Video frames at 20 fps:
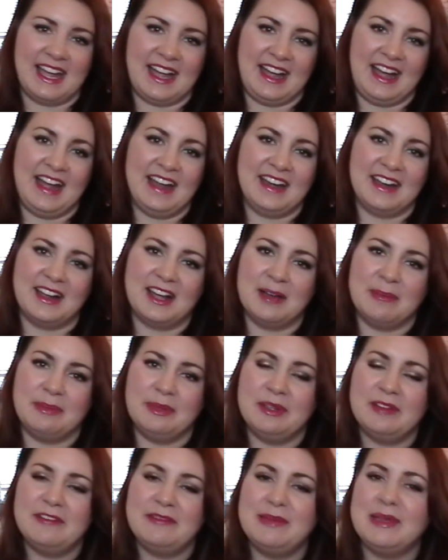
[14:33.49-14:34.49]
I had a
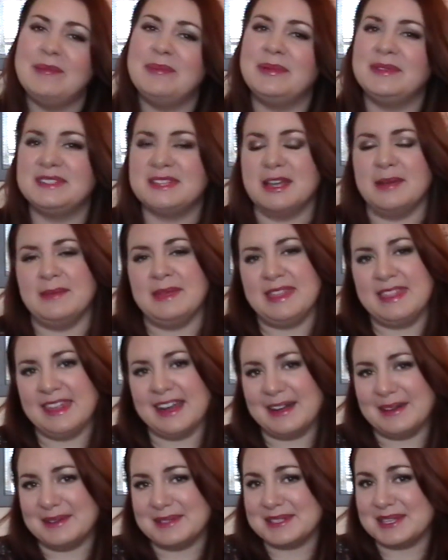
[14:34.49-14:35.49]
couple of people tell me that
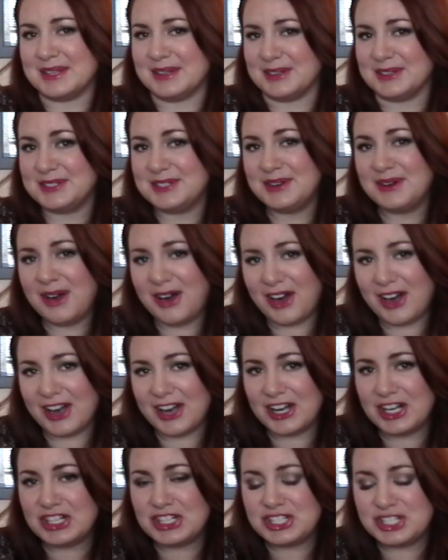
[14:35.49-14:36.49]
I was a little too
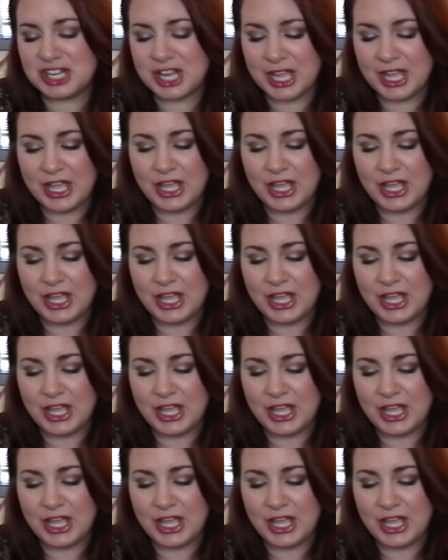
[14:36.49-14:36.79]
harsh